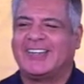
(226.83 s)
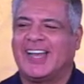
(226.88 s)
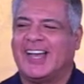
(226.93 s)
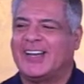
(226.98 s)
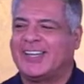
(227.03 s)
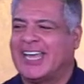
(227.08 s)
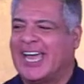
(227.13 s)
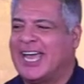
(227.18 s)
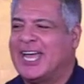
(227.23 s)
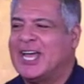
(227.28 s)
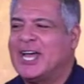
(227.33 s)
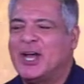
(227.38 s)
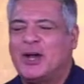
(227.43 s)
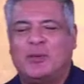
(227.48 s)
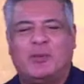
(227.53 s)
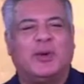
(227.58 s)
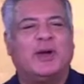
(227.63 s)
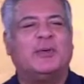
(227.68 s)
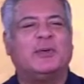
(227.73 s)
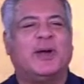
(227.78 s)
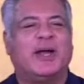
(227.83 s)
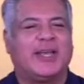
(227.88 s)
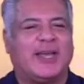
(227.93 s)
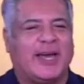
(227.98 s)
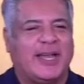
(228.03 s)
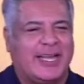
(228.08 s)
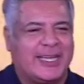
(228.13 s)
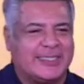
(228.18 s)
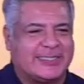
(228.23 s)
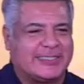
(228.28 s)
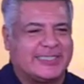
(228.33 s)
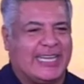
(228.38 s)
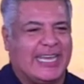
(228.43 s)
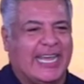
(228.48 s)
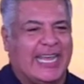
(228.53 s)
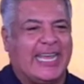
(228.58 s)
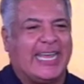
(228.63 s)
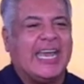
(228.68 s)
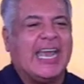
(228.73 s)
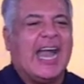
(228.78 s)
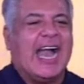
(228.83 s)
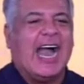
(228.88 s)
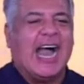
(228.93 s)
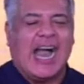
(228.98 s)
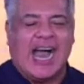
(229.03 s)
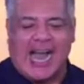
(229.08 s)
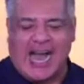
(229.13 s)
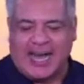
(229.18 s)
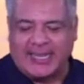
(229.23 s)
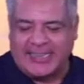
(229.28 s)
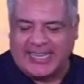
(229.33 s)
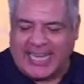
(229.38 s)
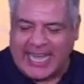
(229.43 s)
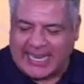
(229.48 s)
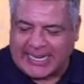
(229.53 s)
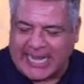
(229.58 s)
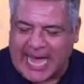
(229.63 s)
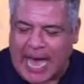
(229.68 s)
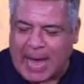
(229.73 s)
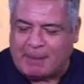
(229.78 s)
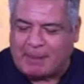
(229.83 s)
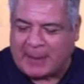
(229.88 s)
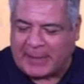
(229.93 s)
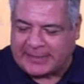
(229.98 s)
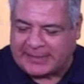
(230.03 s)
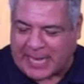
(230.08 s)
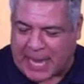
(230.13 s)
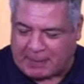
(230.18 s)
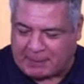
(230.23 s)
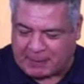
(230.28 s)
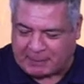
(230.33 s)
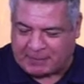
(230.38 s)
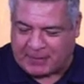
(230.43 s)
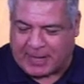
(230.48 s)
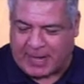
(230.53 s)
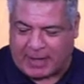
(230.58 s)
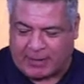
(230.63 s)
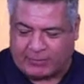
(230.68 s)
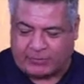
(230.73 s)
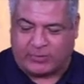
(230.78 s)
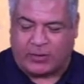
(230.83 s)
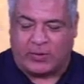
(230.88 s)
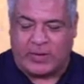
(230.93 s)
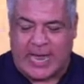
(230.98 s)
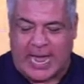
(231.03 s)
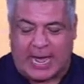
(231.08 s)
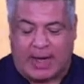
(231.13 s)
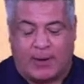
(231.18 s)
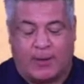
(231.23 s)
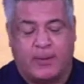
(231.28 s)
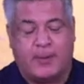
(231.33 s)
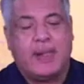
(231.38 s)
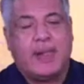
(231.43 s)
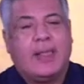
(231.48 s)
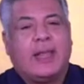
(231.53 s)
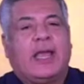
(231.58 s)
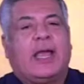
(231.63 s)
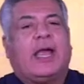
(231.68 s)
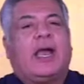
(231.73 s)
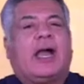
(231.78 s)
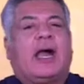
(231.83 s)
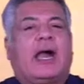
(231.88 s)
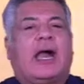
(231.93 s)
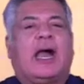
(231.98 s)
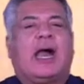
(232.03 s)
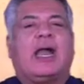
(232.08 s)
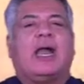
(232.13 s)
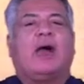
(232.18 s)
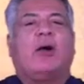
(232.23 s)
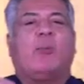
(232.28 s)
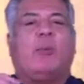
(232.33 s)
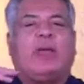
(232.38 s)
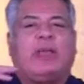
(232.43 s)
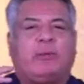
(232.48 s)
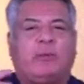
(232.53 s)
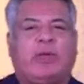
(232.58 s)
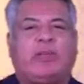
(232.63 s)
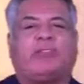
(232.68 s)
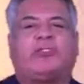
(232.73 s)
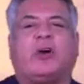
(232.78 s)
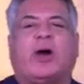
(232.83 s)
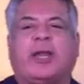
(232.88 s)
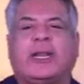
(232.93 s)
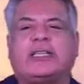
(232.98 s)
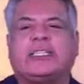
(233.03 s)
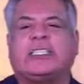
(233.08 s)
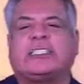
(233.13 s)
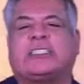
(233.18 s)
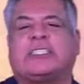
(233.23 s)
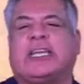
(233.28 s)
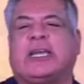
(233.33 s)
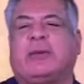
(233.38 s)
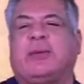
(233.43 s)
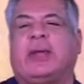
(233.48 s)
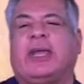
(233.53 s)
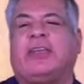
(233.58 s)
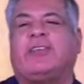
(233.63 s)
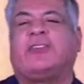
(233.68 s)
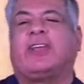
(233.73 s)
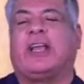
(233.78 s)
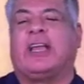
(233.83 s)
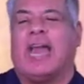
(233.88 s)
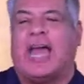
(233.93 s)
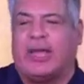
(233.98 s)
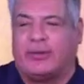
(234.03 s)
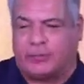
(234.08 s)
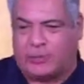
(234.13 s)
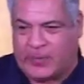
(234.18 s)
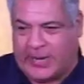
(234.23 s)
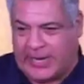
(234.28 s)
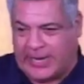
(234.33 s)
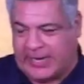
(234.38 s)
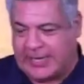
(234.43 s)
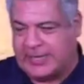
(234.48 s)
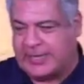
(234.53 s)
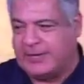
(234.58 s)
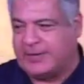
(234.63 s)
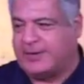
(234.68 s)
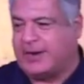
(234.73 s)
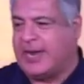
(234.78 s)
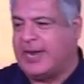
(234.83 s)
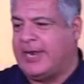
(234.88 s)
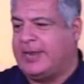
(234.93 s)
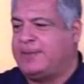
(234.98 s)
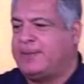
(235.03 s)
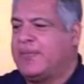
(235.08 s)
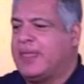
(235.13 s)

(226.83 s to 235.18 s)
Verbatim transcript: okay, we're going to see uh, the agape type of love. So now, we, we started the series last week, right?